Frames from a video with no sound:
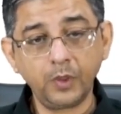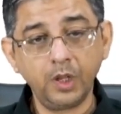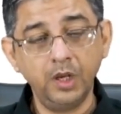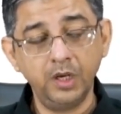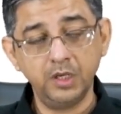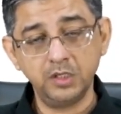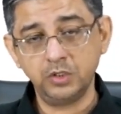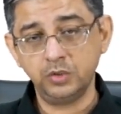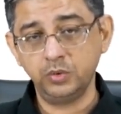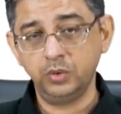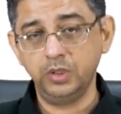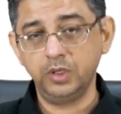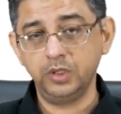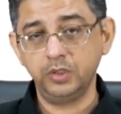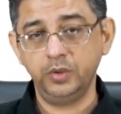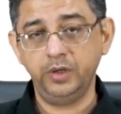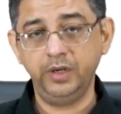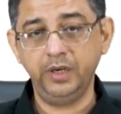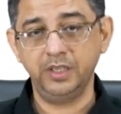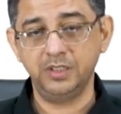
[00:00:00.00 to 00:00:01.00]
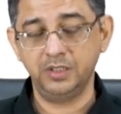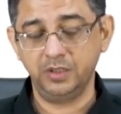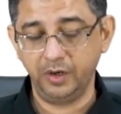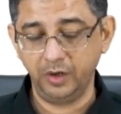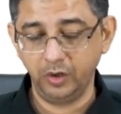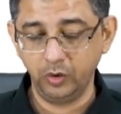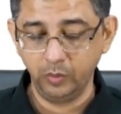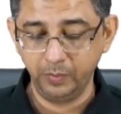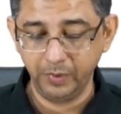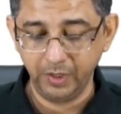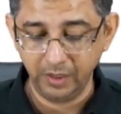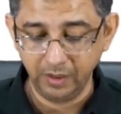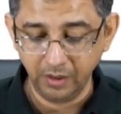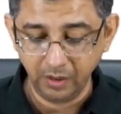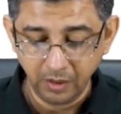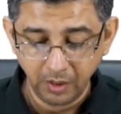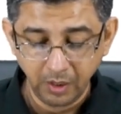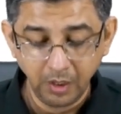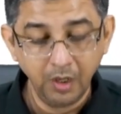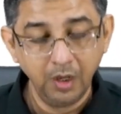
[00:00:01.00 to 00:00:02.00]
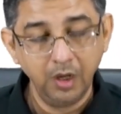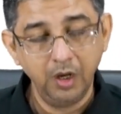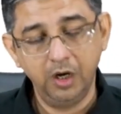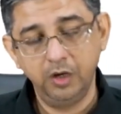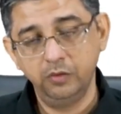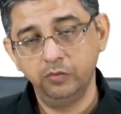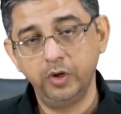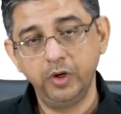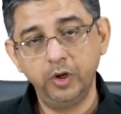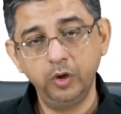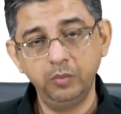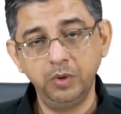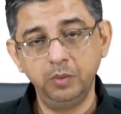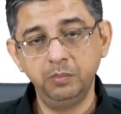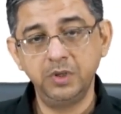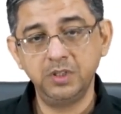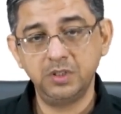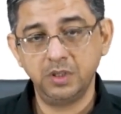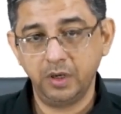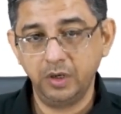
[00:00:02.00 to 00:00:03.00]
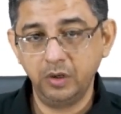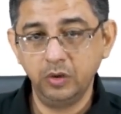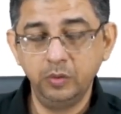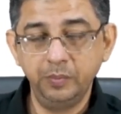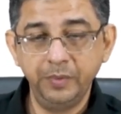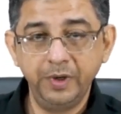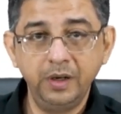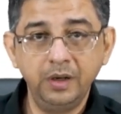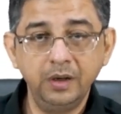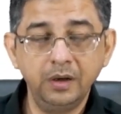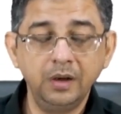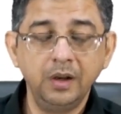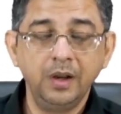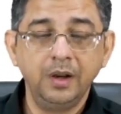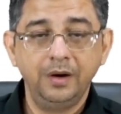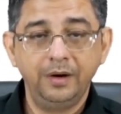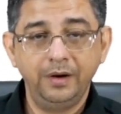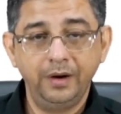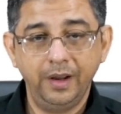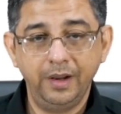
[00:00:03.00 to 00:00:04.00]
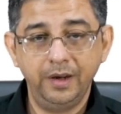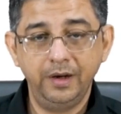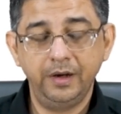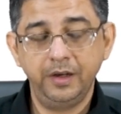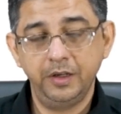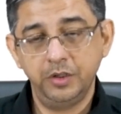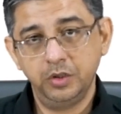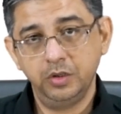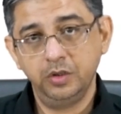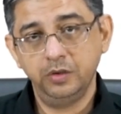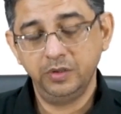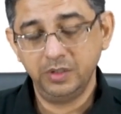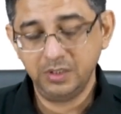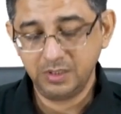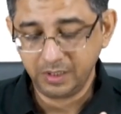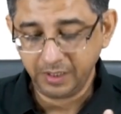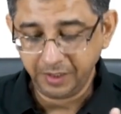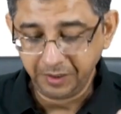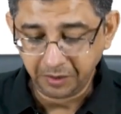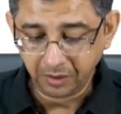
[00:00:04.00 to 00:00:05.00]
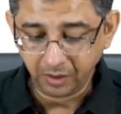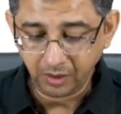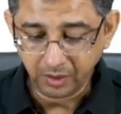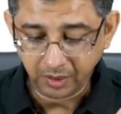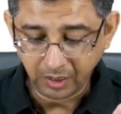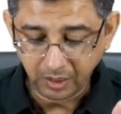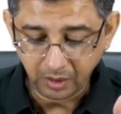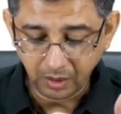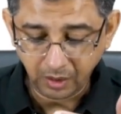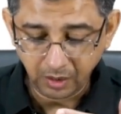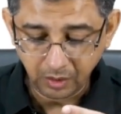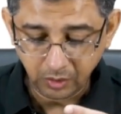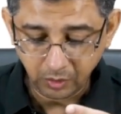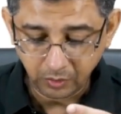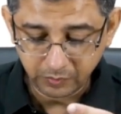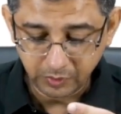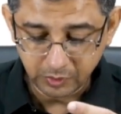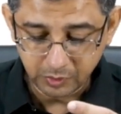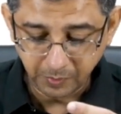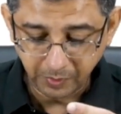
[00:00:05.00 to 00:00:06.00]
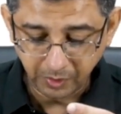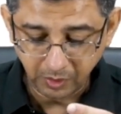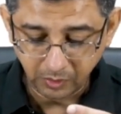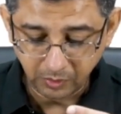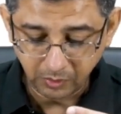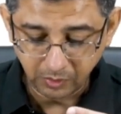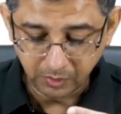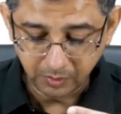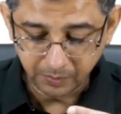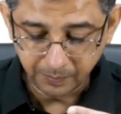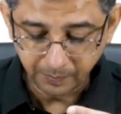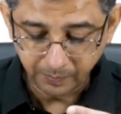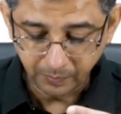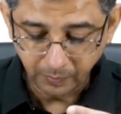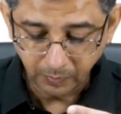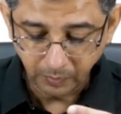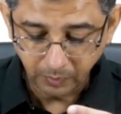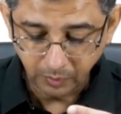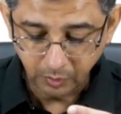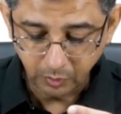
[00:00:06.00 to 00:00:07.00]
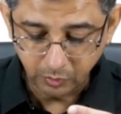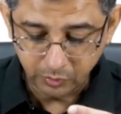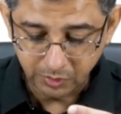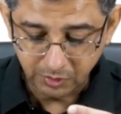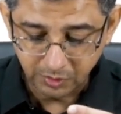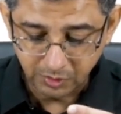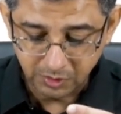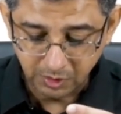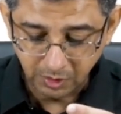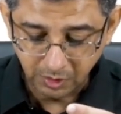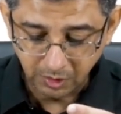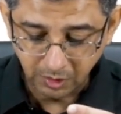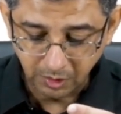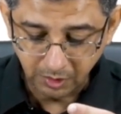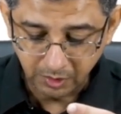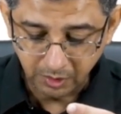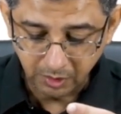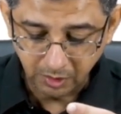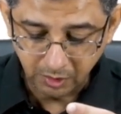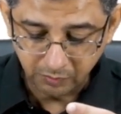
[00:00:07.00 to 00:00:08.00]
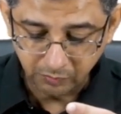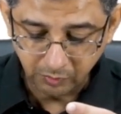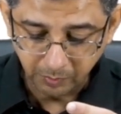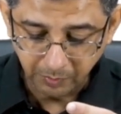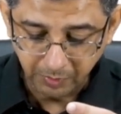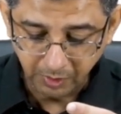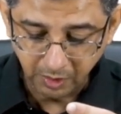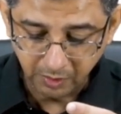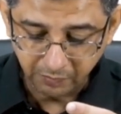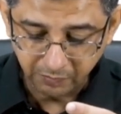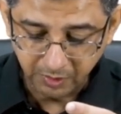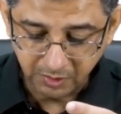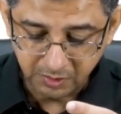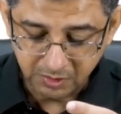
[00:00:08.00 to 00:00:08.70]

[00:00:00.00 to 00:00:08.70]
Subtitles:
as shoulder joint as syringomelia. And what do you mean by syringomelia? Dilatation of the central canal of the spinal cord. You see, the central canal would be having